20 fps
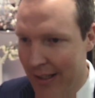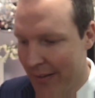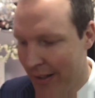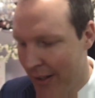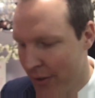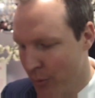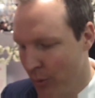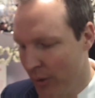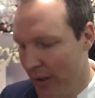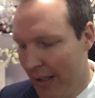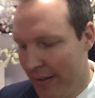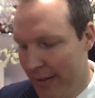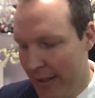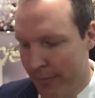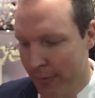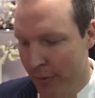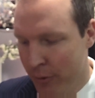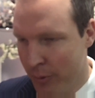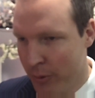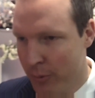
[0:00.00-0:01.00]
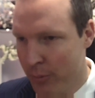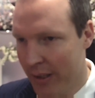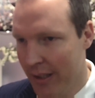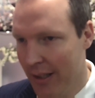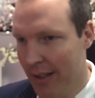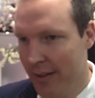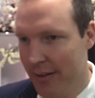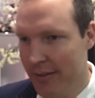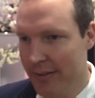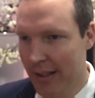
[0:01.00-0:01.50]
And that's really a difference
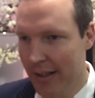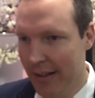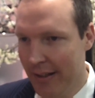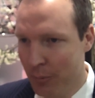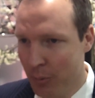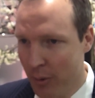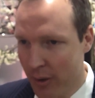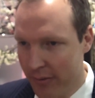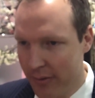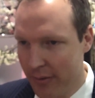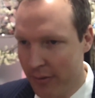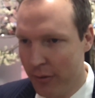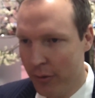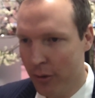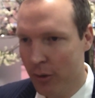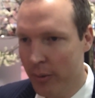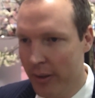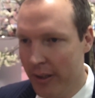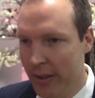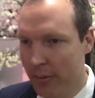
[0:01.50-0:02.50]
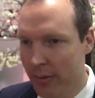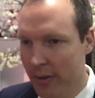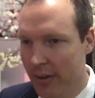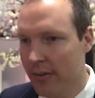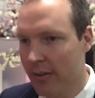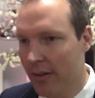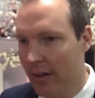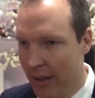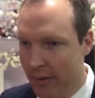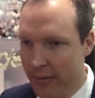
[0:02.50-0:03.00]
between understanding what a secure reader
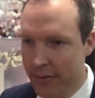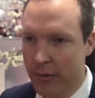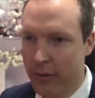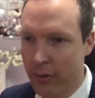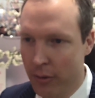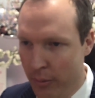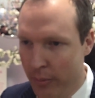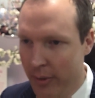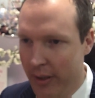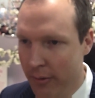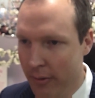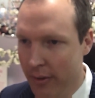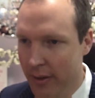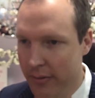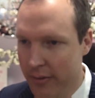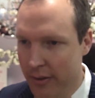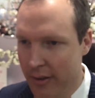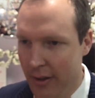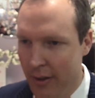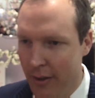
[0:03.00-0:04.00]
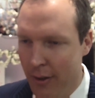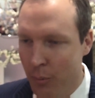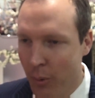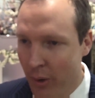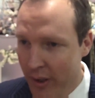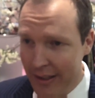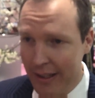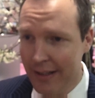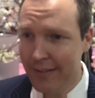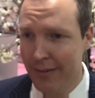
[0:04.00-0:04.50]
is and an unsecure reader is.
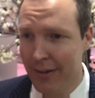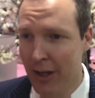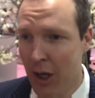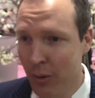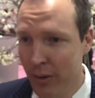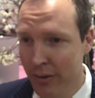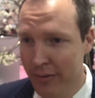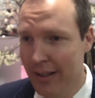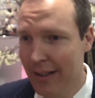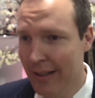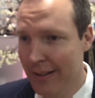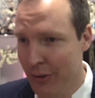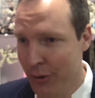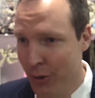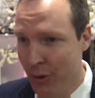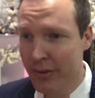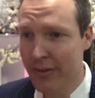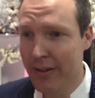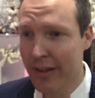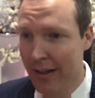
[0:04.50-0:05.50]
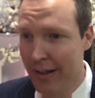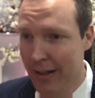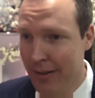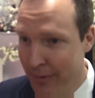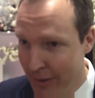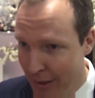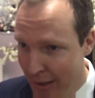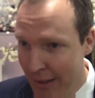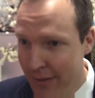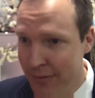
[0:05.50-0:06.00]
What you need to know is that your identity
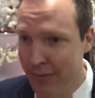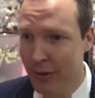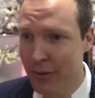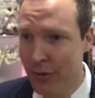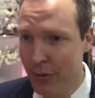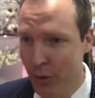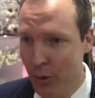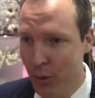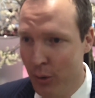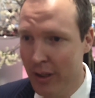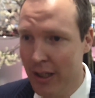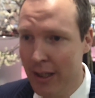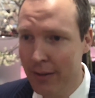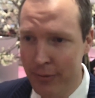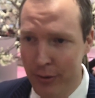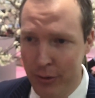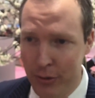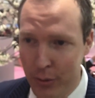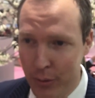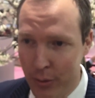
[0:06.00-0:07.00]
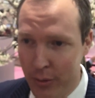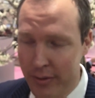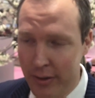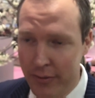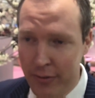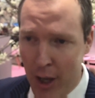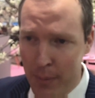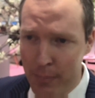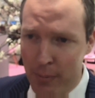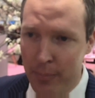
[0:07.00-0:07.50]
is secure if you use
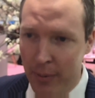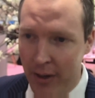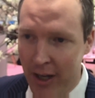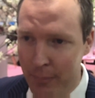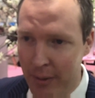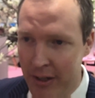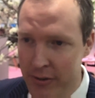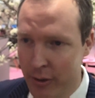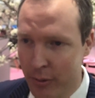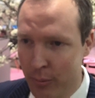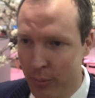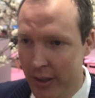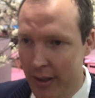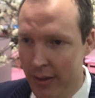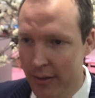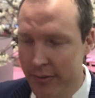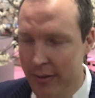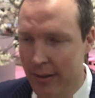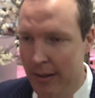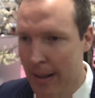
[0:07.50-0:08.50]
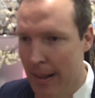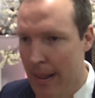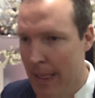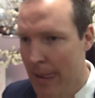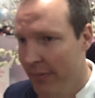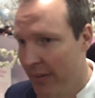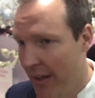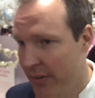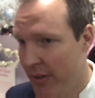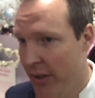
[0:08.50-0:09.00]
the type of biometric readers
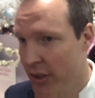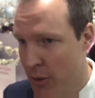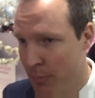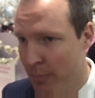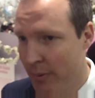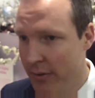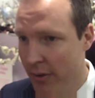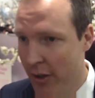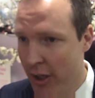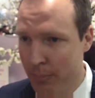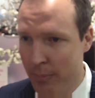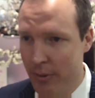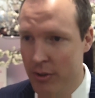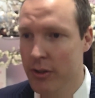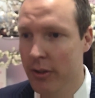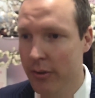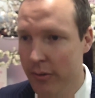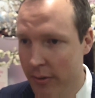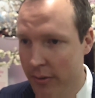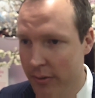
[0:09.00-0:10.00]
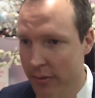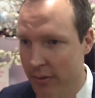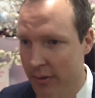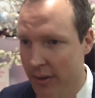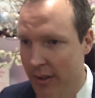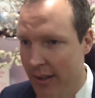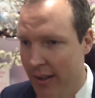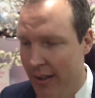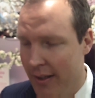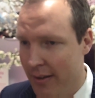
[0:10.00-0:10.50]
that Persona produces.
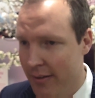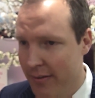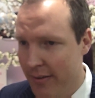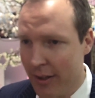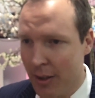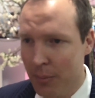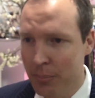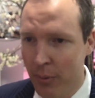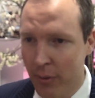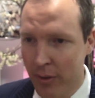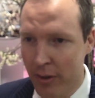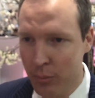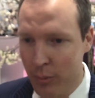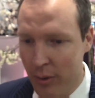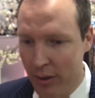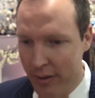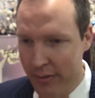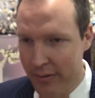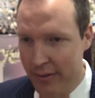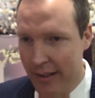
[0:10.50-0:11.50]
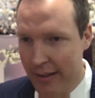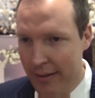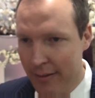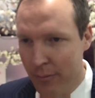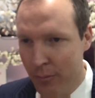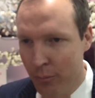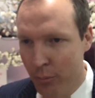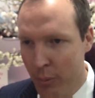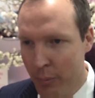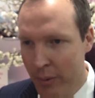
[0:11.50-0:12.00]
The second point as well is that
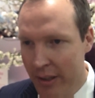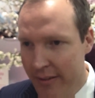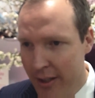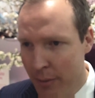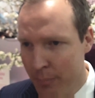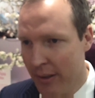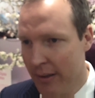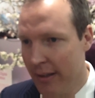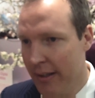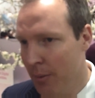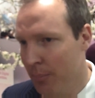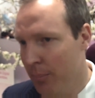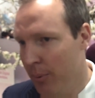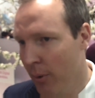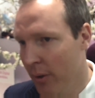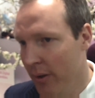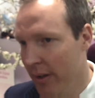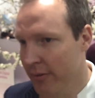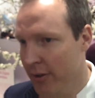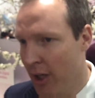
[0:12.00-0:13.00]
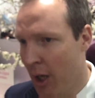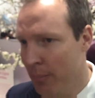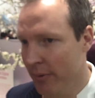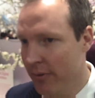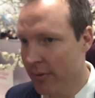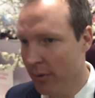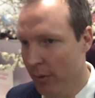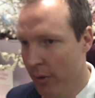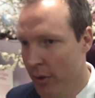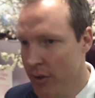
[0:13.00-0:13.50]
when we typically deploy these type
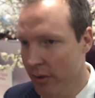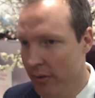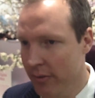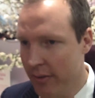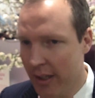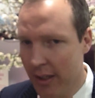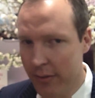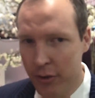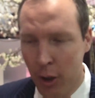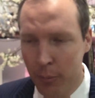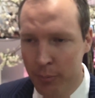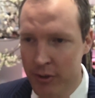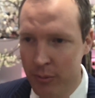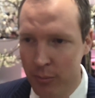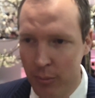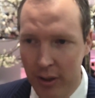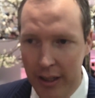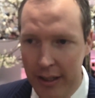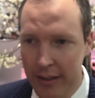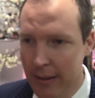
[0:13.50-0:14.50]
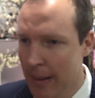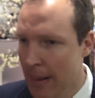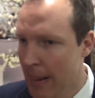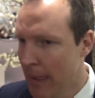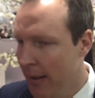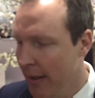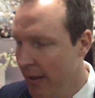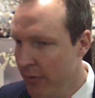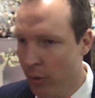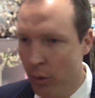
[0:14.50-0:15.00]
of solutions, the adoption rate
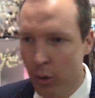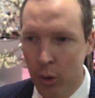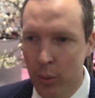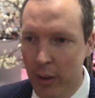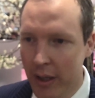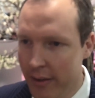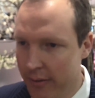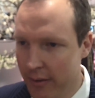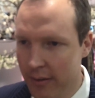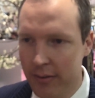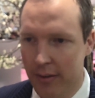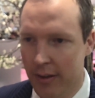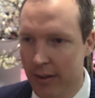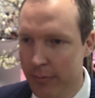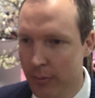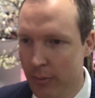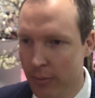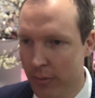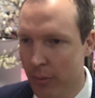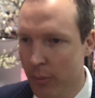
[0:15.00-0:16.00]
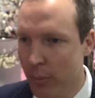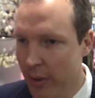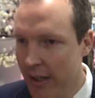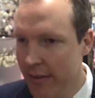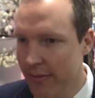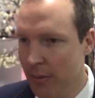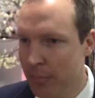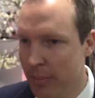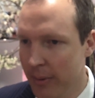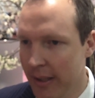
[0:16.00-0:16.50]
is always successful. The
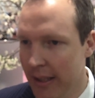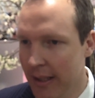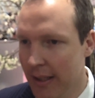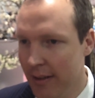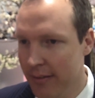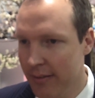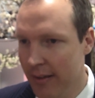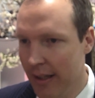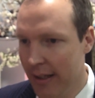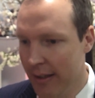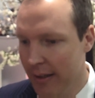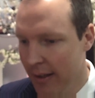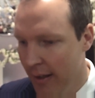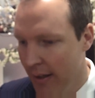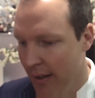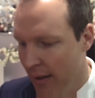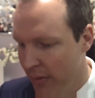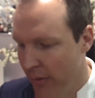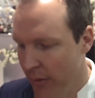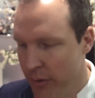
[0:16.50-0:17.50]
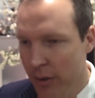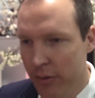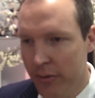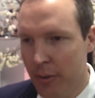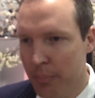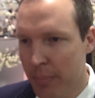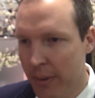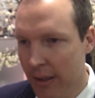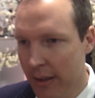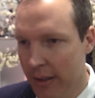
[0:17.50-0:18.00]
reason being is that the
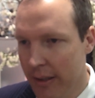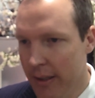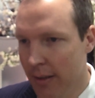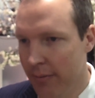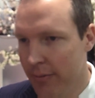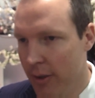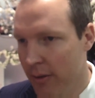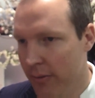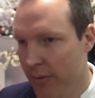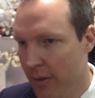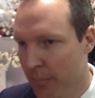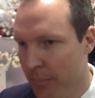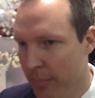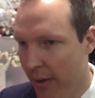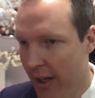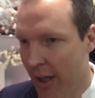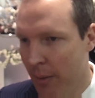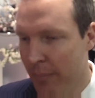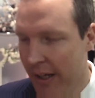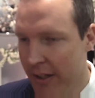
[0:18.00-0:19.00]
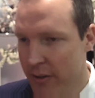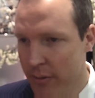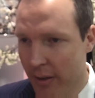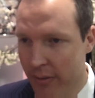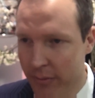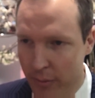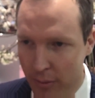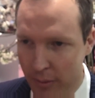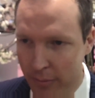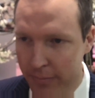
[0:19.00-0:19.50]
usability of using
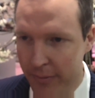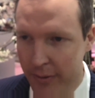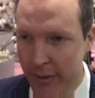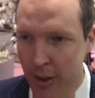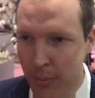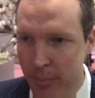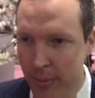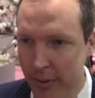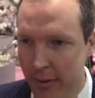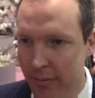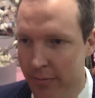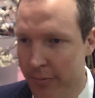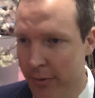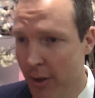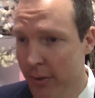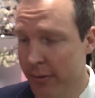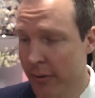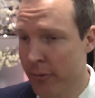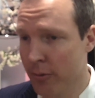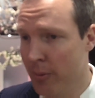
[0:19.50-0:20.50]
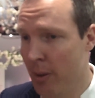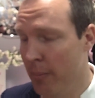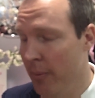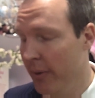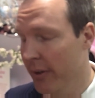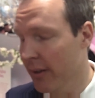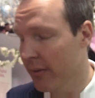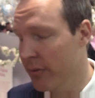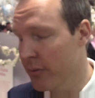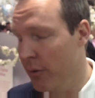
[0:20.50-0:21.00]
biometrics or a fingerprint versus
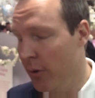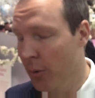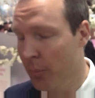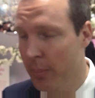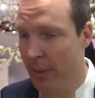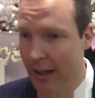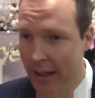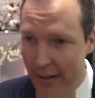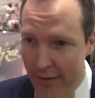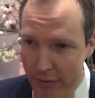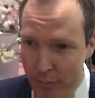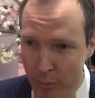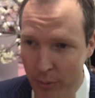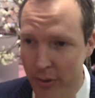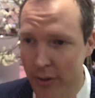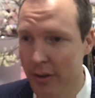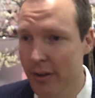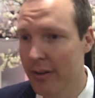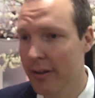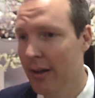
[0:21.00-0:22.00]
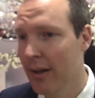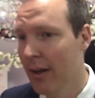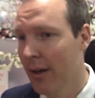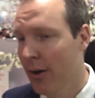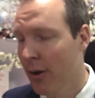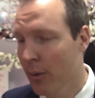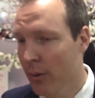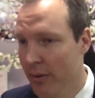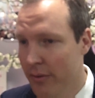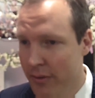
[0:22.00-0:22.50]
remembering a strong password
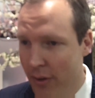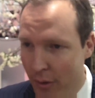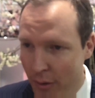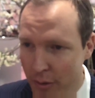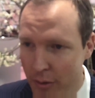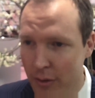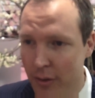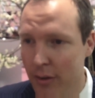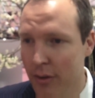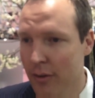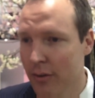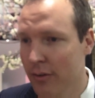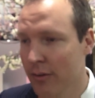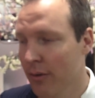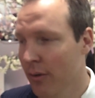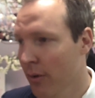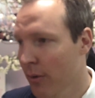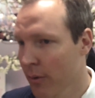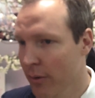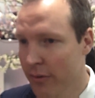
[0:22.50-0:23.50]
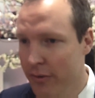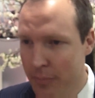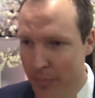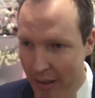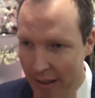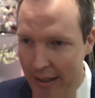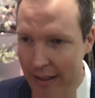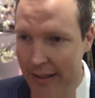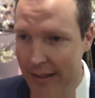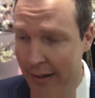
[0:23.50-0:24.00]
or a token or a
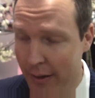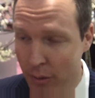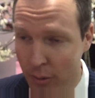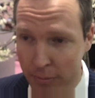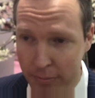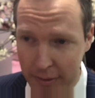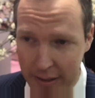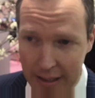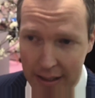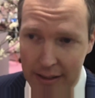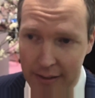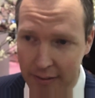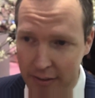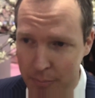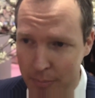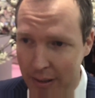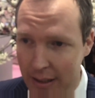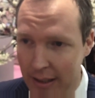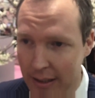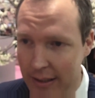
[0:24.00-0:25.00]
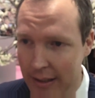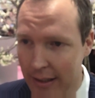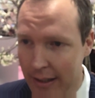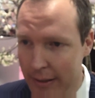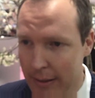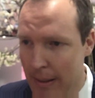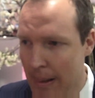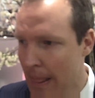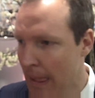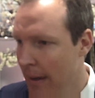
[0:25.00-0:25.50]
smart card or forgetting a smart
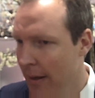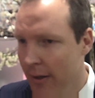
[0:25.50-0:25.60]
card